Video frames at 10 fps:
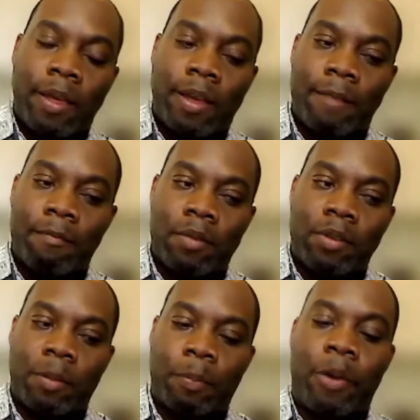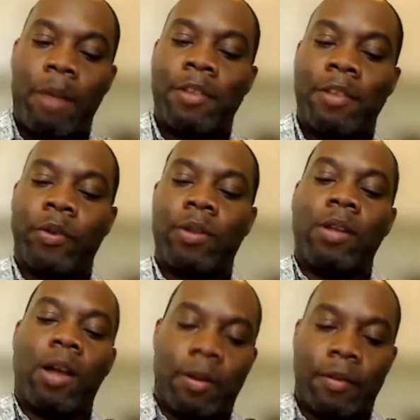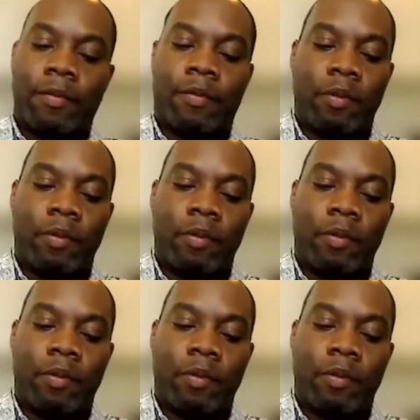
The premise for a lot of